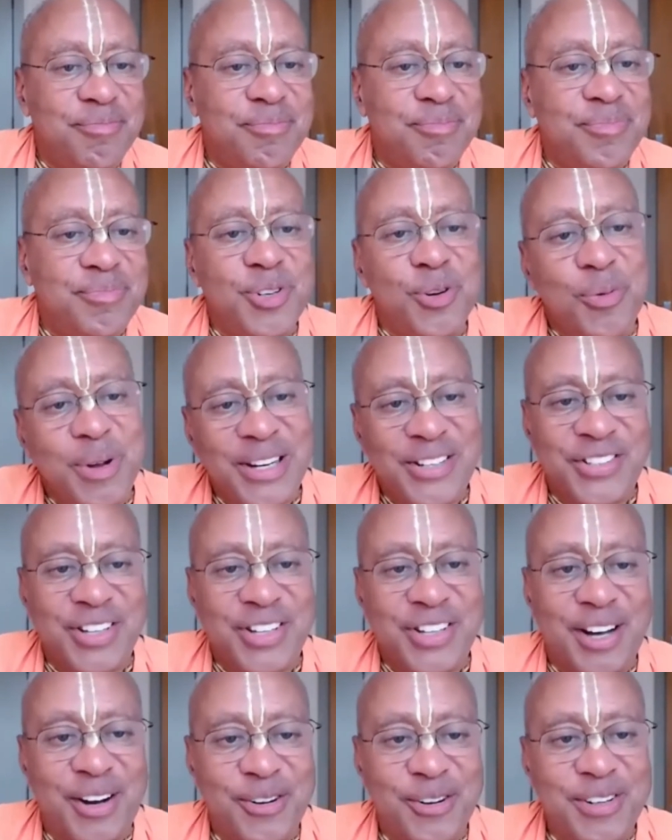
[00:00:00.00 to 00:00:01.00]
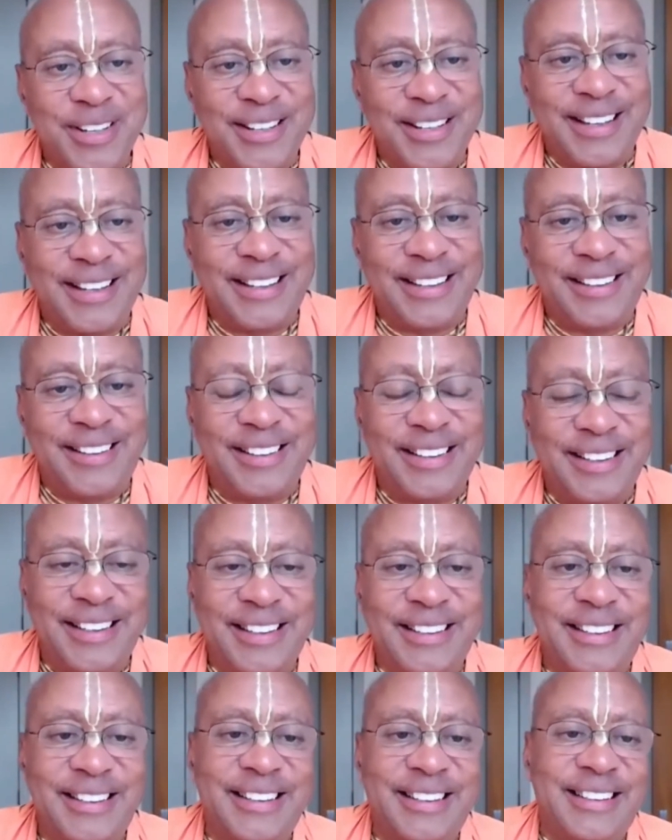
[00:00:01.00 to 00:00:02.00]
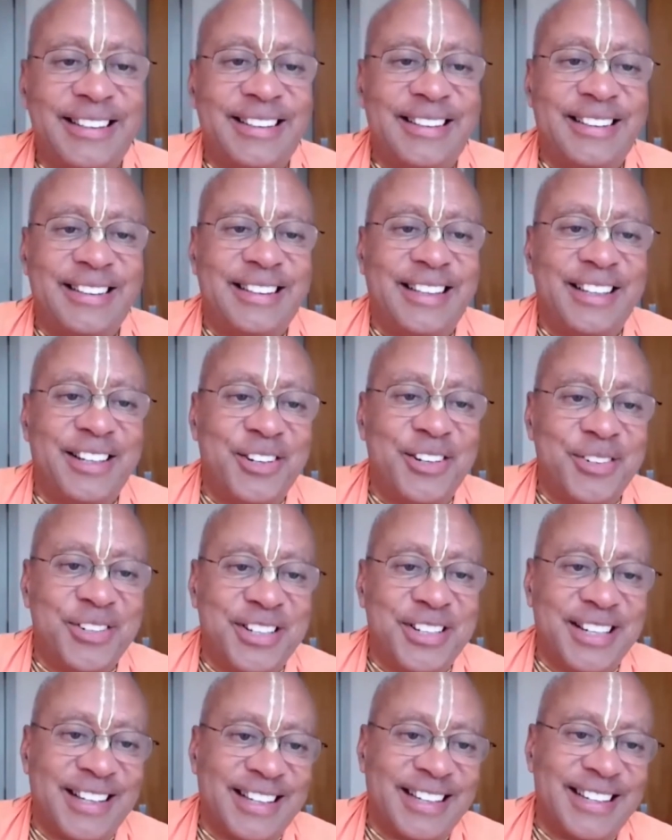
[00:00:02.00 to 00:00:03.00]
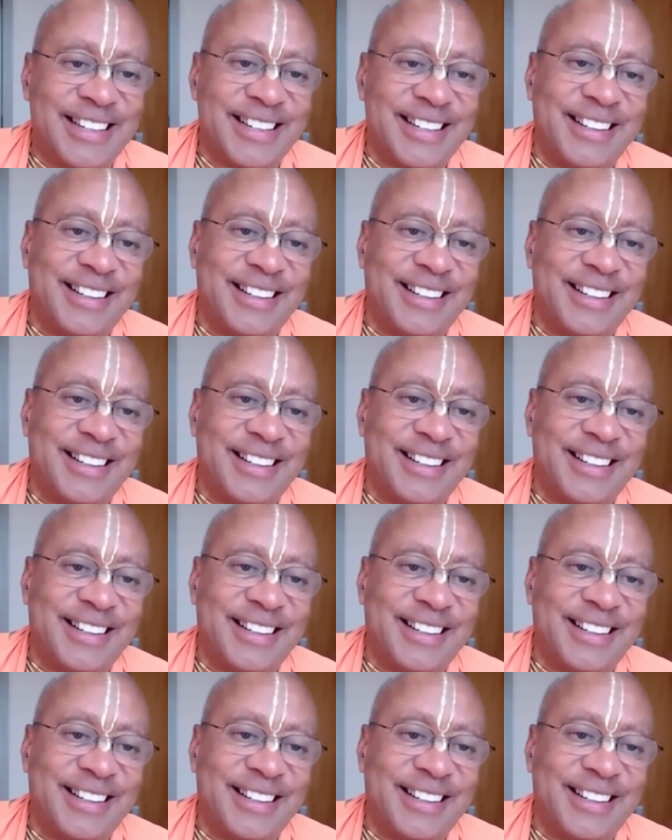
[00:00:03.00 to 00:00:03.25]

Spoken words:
2 weeks ago in New Zealand.